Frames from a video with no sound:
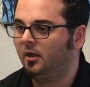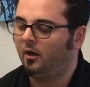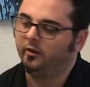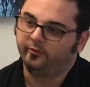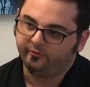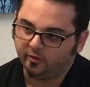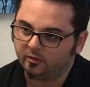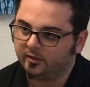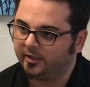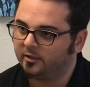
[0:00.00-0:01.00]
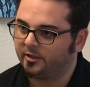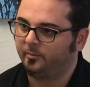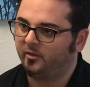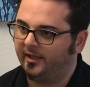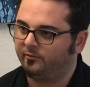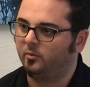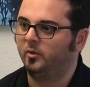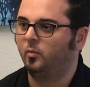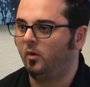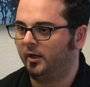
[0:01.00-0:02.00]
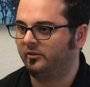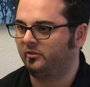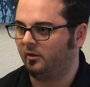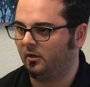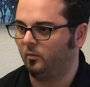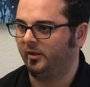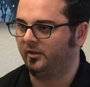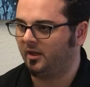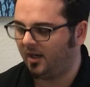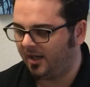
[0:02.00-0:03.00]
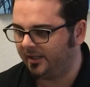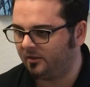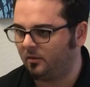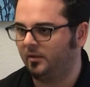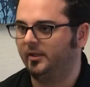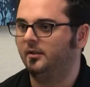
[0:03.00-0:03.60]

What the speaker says: On the Fuller Leadership Platform, we want to start with concrete